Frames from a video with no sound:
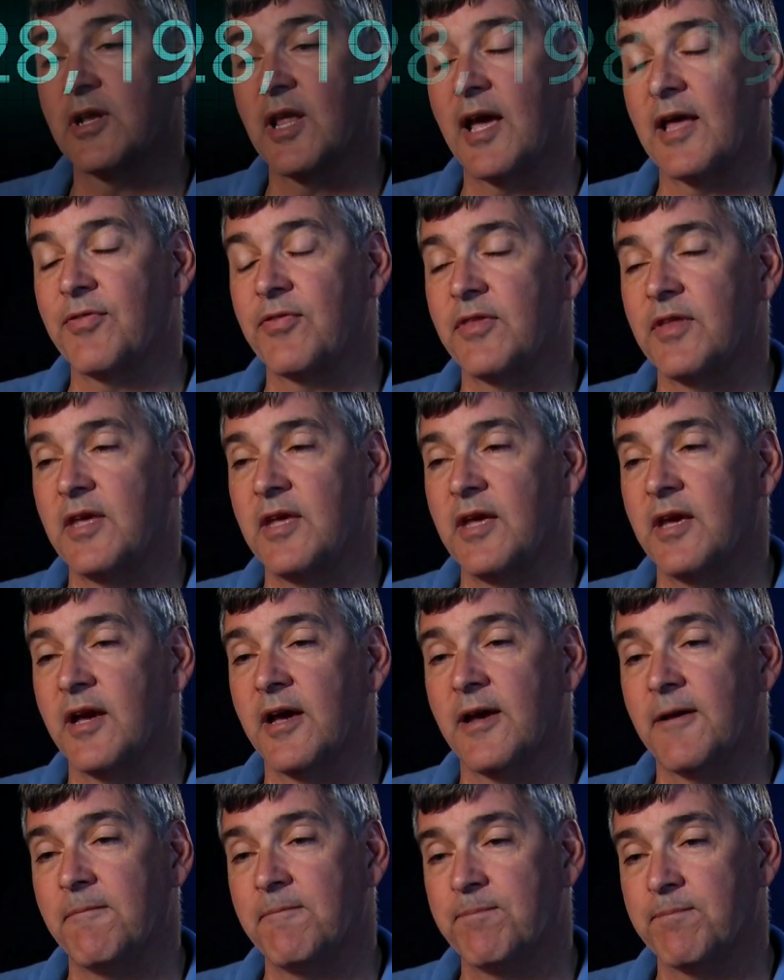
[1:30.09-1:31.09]
at
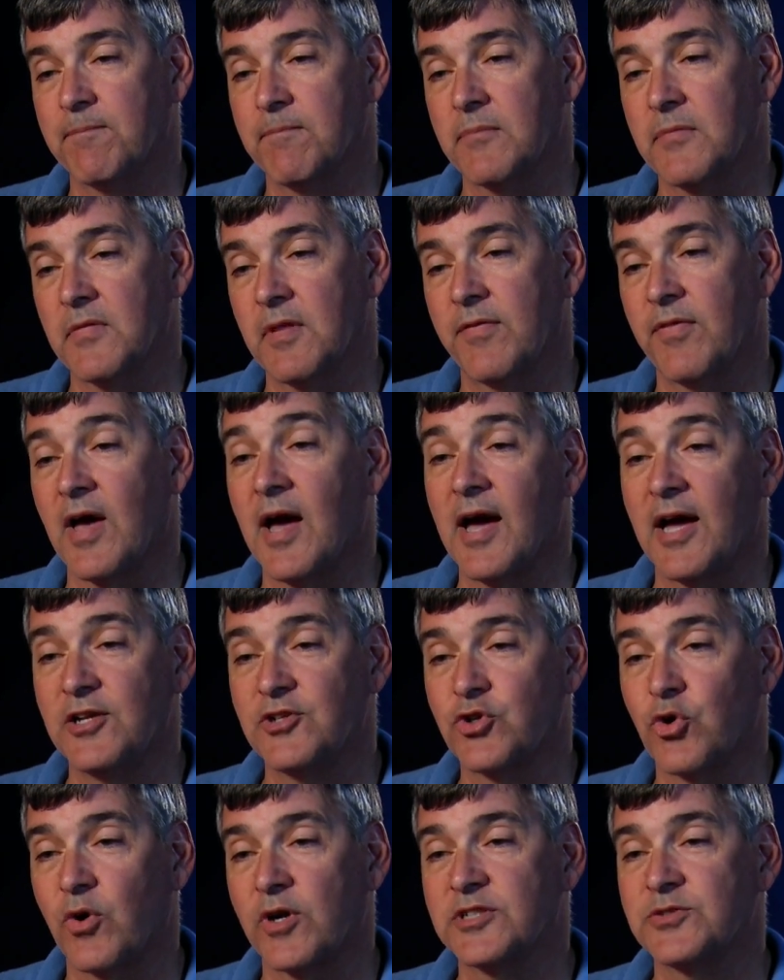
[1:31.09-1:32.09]
the high
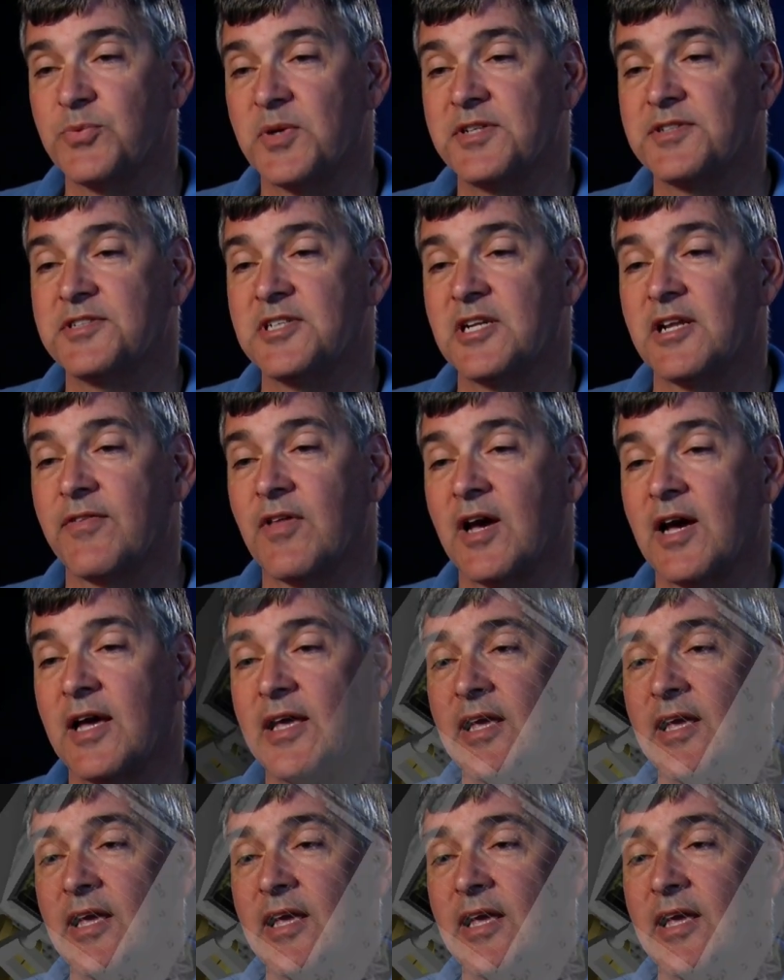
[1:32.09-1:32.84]
torques we had seen on the high